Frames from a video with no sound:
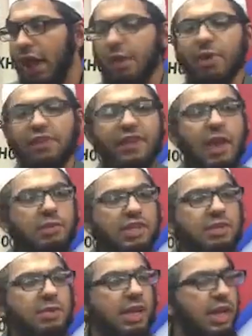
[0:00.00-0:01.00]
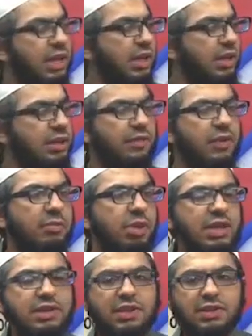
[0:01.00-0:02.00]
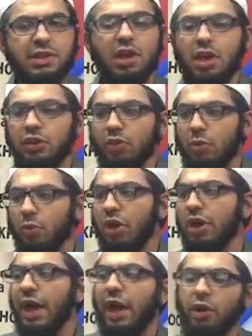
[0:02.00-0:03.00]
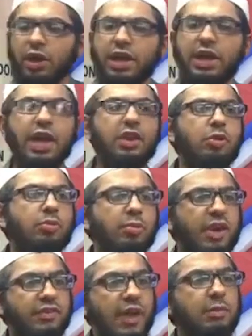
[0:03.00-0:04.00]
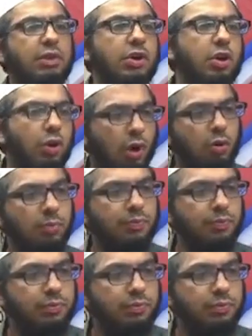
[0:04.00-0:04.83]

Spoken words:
And my family has been hidden in different places, so I'm worried, how can I gather my family and go home?"